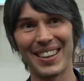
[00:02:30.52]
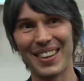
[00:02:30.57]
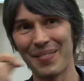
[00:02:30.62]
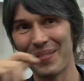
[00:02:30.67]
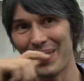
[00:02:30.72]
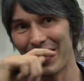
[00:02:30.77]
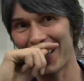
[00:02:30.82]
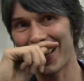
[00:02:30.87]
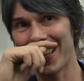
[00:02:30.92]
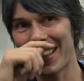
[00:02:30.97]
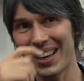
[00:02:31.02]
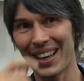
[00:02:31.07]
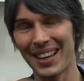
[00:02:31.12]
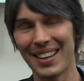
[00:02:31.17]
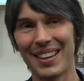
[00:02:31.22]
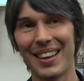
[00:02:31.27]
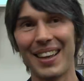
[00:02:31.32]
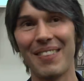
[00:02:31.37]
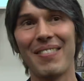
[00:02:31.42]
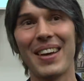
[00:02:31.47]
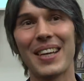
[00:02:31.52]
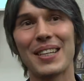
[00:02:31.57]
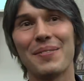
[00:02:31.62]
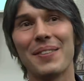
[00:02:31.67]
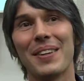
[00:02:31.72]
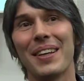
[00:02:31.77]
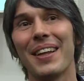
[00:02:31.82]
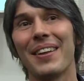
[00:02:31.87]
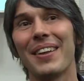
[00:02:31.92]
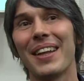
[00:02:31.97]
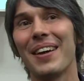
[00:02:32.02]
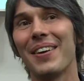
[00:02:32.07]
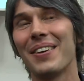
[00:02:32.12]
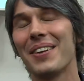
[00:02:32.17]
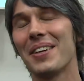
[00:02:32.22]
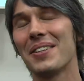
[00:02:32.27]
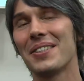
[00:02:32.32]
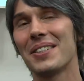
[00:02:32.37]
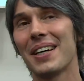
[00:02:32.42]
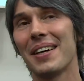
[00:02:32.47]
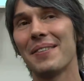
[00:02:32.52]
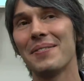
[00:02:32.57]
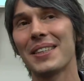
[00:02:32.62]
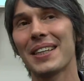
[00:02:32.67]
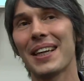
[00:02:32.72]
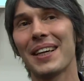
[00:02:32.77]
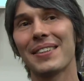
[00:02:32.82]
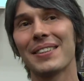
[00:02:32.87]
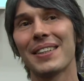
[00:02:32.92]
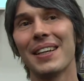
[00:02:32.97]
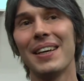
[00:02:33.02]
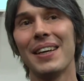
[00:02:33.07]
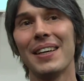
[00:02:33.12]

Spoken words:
money in that investment on those timescales.